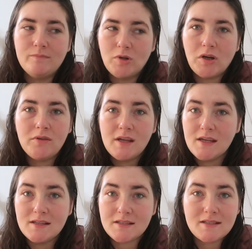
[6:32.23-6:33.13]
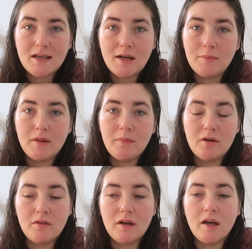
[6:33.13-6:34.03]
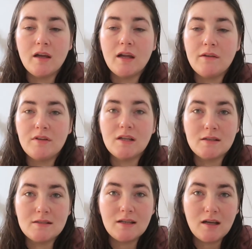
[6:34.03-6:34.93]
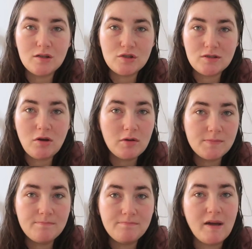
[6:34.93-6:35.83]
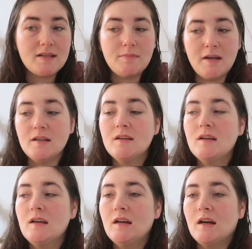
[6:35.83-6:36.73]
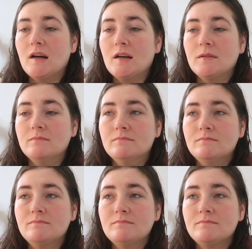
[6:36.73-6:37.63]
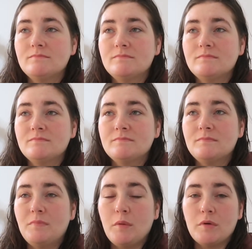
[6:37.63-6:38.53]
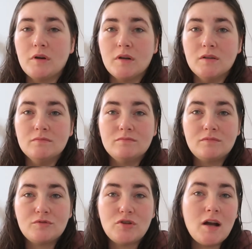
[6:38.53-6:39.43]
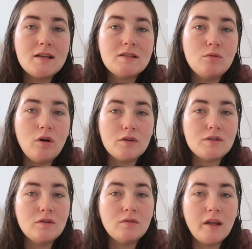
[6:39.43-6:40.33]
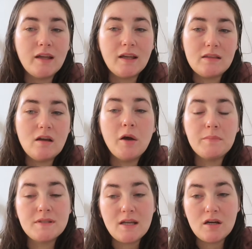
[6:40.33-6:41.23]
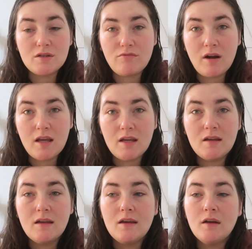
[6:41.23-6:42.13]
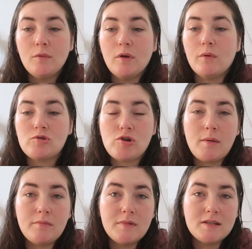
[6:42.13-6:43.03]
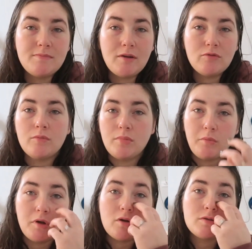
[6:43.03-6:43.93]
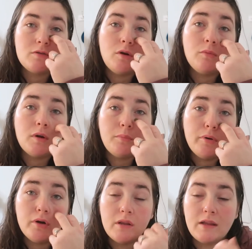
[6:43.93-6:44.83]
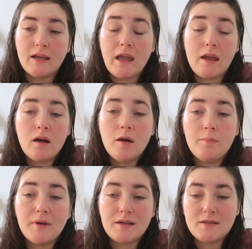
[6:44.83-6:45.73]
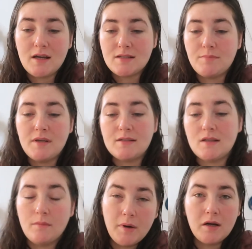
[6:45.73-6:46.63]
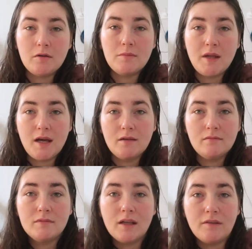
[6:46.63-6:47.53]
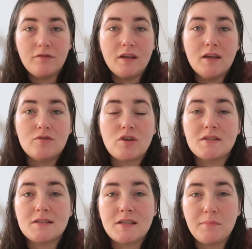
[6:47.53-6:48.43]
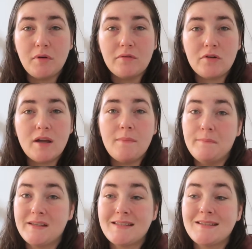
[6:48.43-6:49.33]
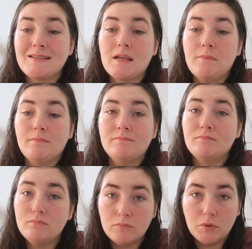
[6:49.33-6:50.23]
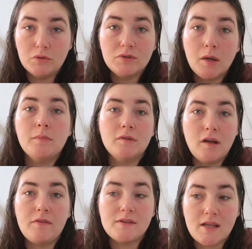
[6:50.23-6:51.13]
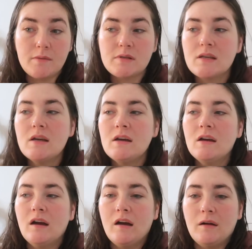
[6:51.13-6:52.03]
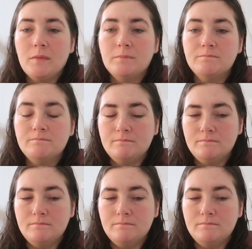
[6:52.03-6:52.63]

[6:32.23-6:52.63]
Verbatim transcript: Luckily, he doesn't get up in the middle of the night, and if he does, he kind of just goes back to bed. Um, but we're trying to also like get upstairs ready. We don't want to trap him in his bedroom, but we also don't want to put the gate up because it has a piece at the bottom that if he tries to step over it and misses, he will tumble down the steps. Um,